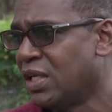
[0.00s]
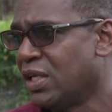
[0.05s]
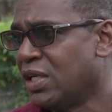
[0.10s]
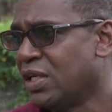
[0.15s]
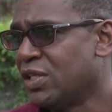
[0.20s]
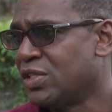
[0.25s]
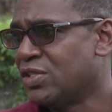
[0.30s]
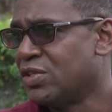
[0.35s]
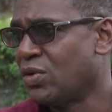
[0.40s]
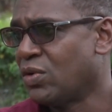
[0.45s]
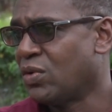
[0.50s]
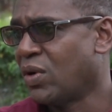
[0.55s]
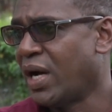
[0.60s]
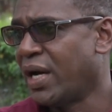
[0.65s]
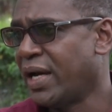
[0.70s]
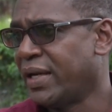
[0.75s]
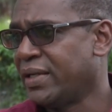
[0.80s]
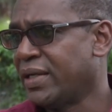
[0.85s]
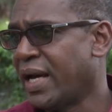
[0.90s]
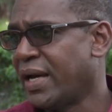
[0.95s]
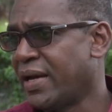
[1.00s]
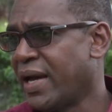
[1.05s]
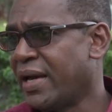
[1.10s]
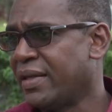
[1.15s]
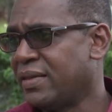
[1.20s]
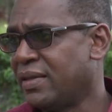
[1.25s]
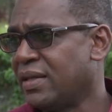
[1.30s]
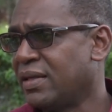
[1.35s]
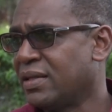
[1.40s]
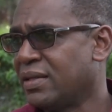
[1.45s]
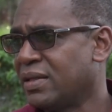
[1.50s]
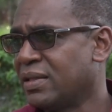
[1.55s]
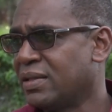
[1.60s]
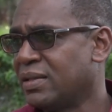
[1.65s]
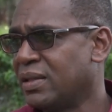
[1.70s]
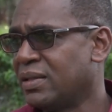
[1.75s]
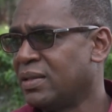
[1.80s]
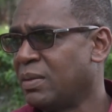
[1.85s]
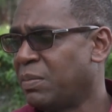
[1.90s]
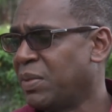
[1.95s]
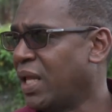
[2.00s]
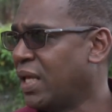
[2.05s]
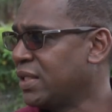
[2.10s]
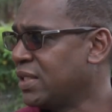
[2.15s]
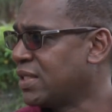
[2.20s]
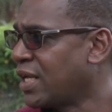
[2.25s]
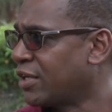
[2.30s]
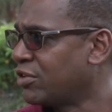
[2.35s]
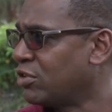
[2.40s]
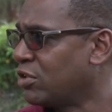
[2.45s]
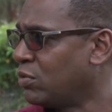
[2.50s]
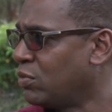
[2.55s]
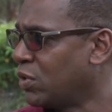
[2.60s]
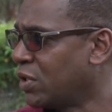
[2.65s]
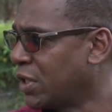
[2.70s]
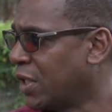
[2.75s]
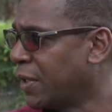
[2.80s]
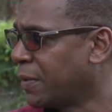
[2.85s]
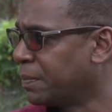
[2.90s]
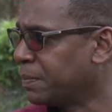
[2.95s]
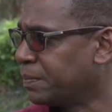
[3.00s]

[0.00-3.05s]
So I, I, I think the plan is actually working.